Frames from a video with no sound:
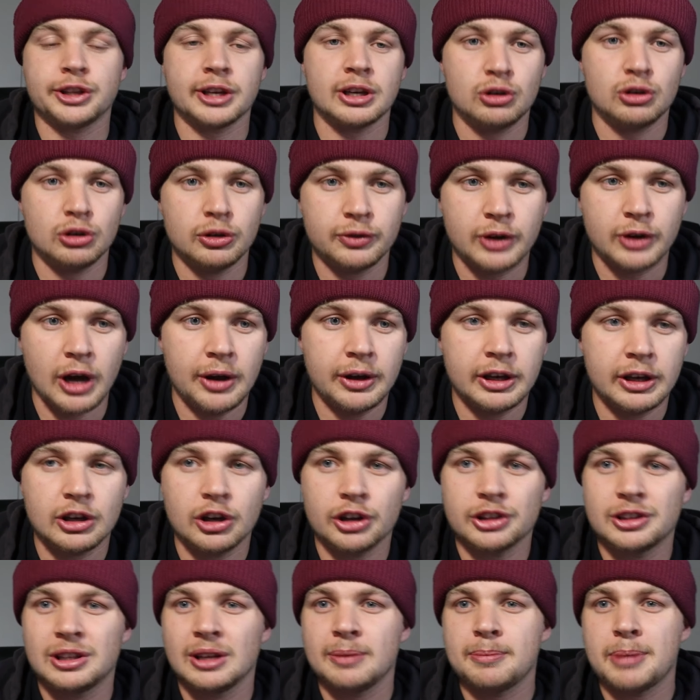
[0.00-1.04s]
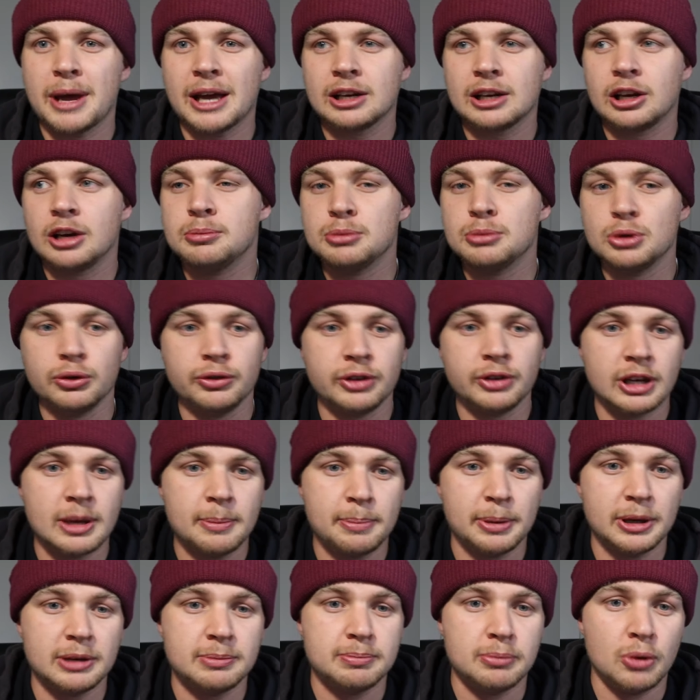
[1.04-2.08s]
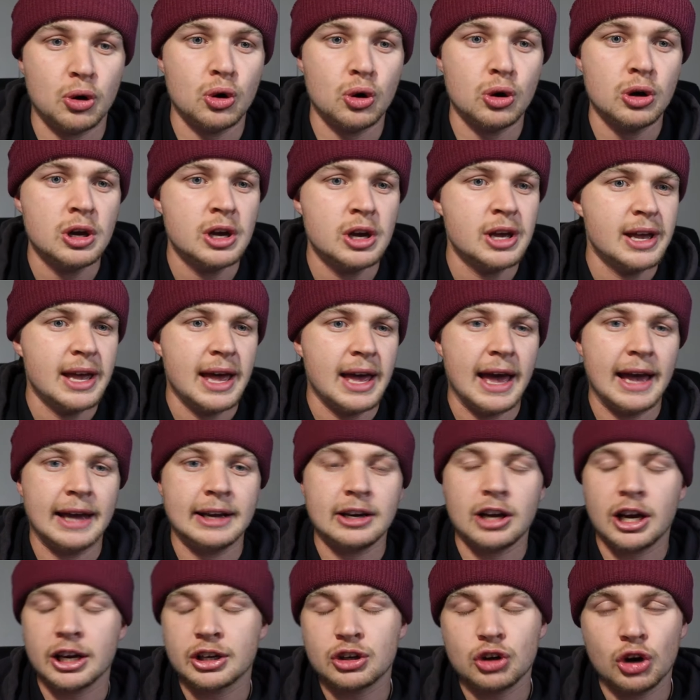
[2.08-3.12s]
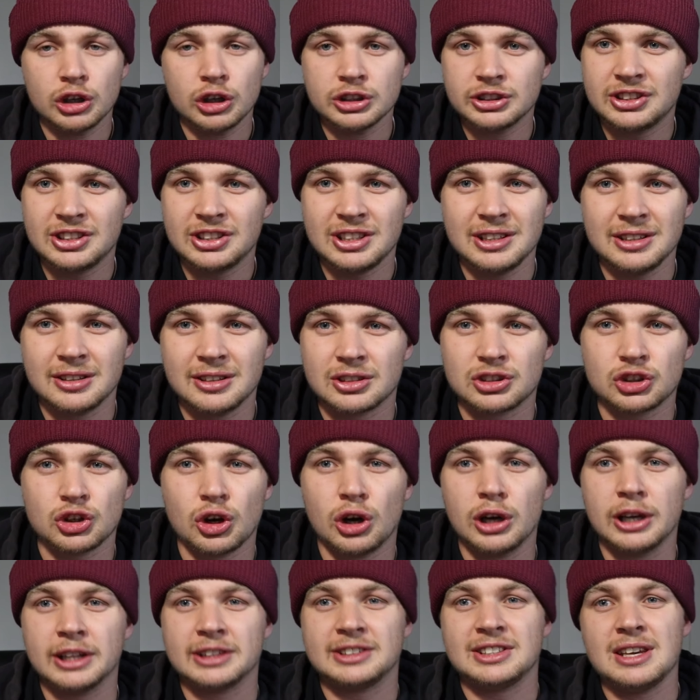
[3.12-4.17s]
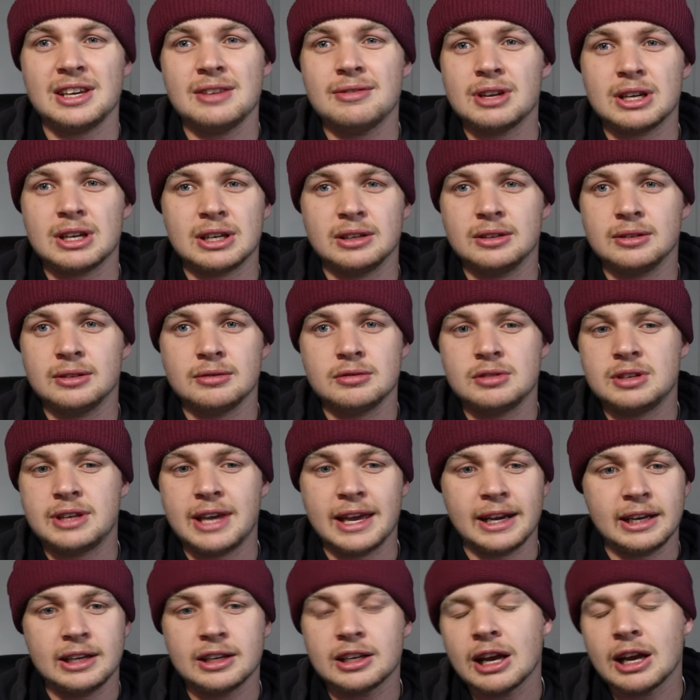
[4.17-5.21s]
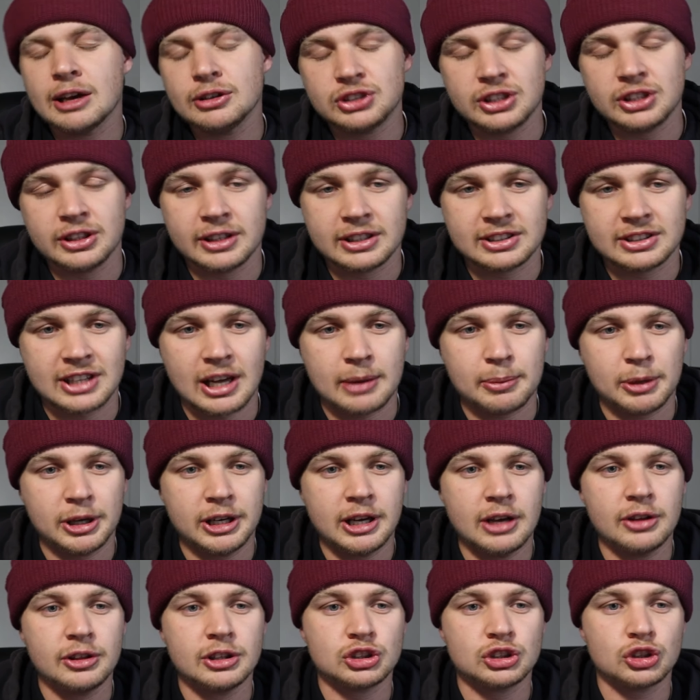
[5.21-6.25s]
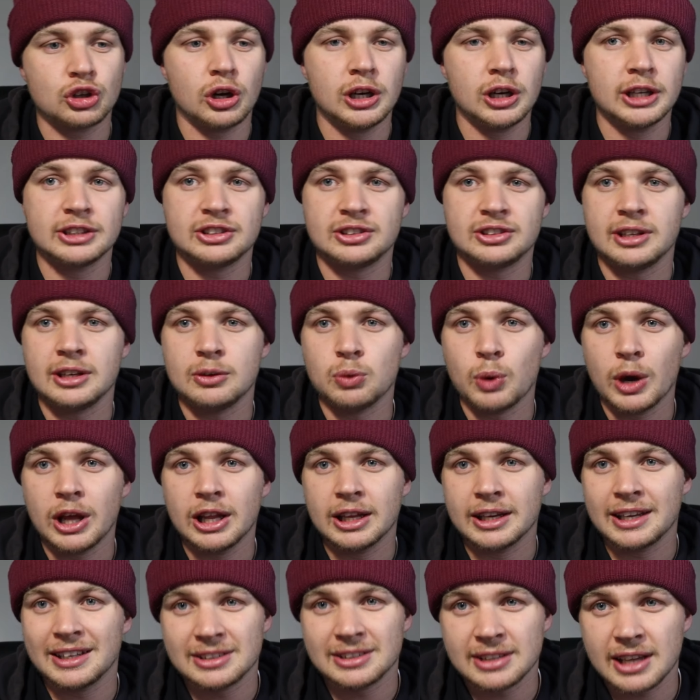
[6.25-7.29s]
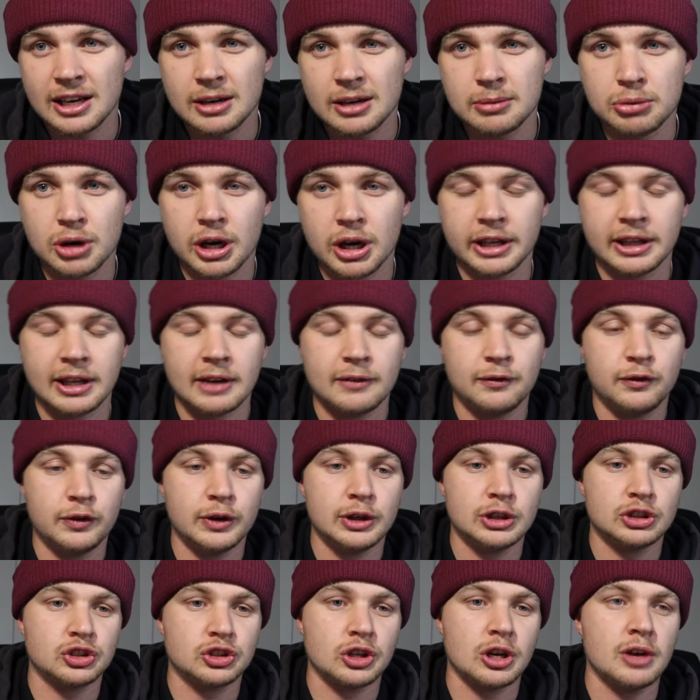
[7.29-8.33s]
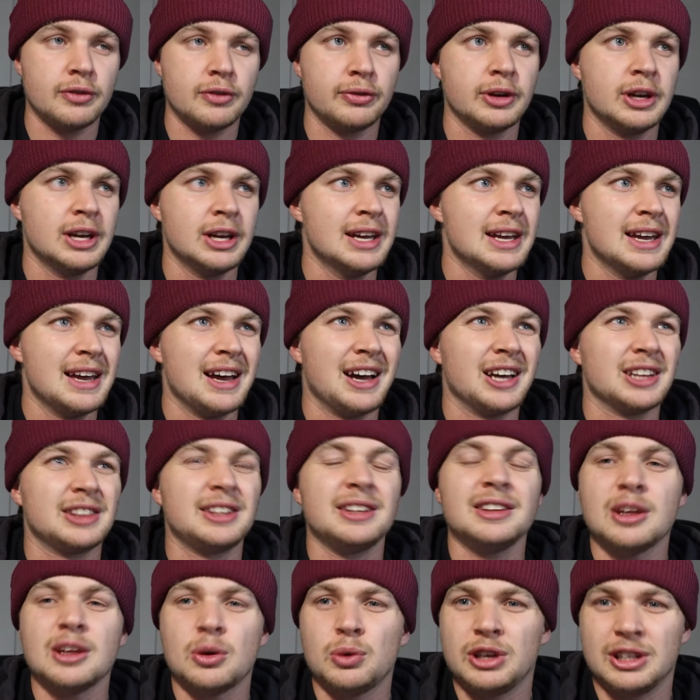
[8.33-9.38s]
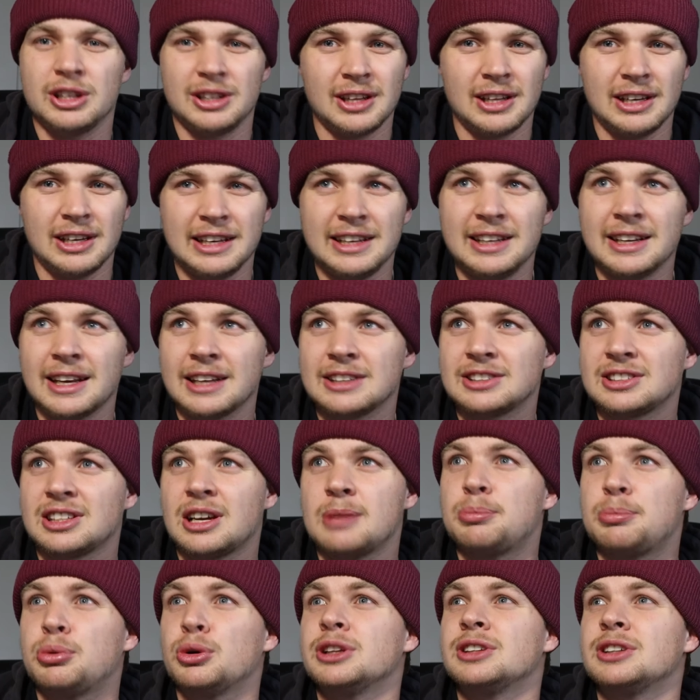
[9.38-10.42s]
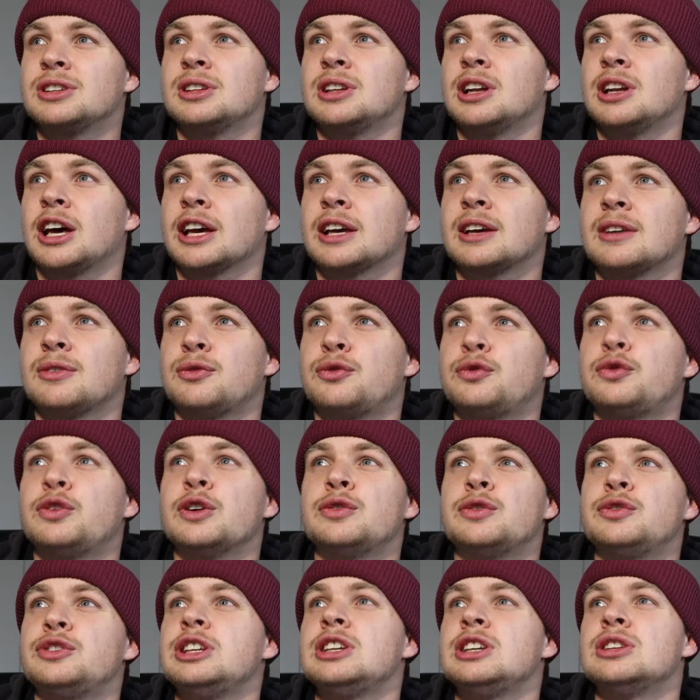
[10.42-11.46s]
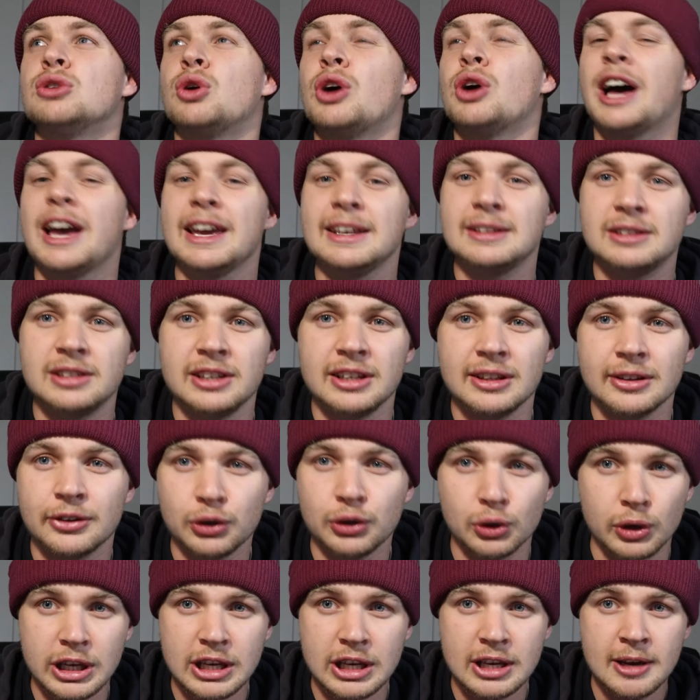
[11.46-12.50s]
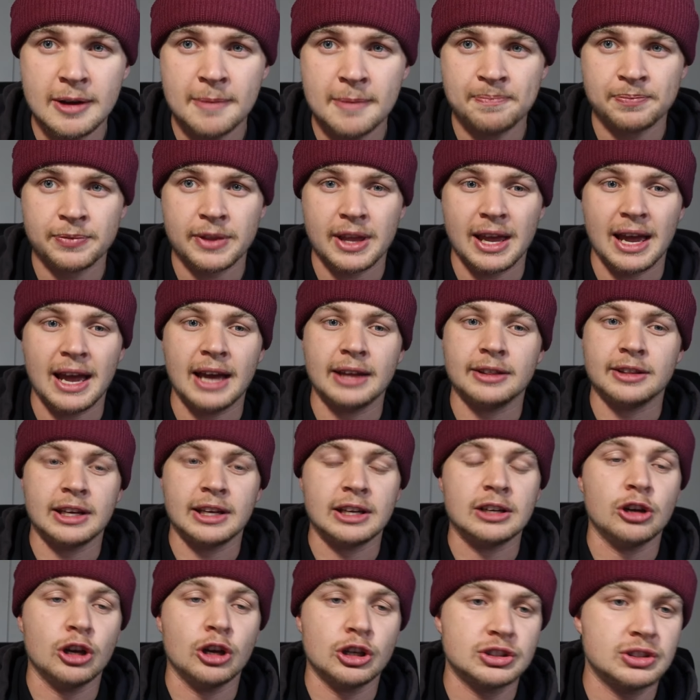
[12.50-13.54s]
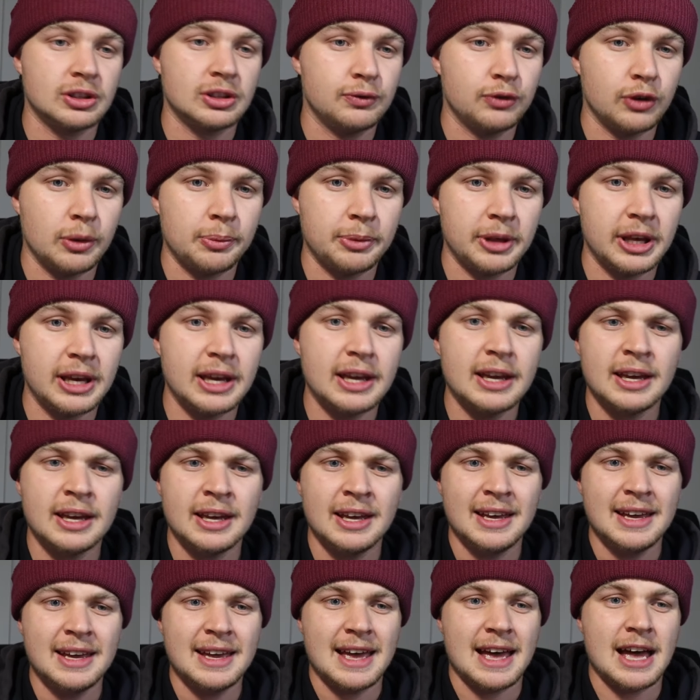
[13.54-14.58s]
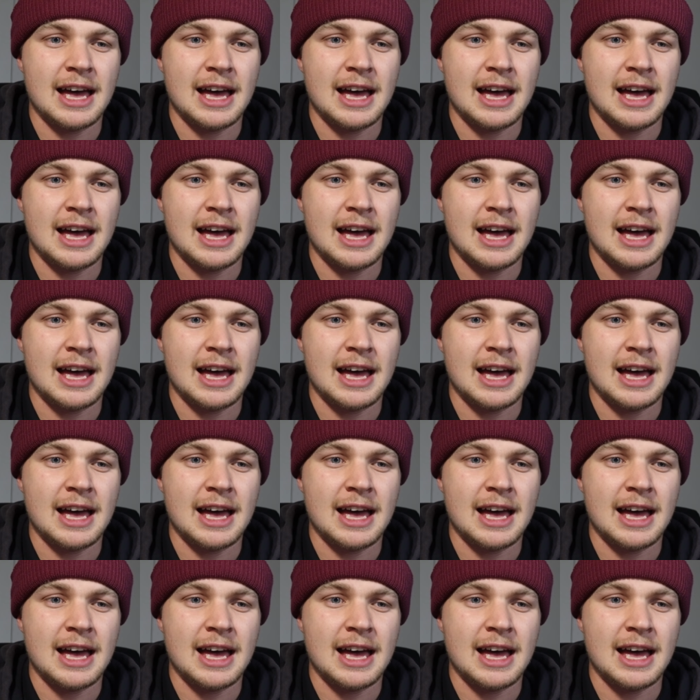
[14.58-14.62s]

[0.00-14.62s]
got their groove going, got the backline moving a bit more. And I can't see the Scarlets even getting close in this game. I know the Scarlets did well against Edinburgh in that first half. I think they were in the lead at some point, like 15 or 18-3, and then lost it from there.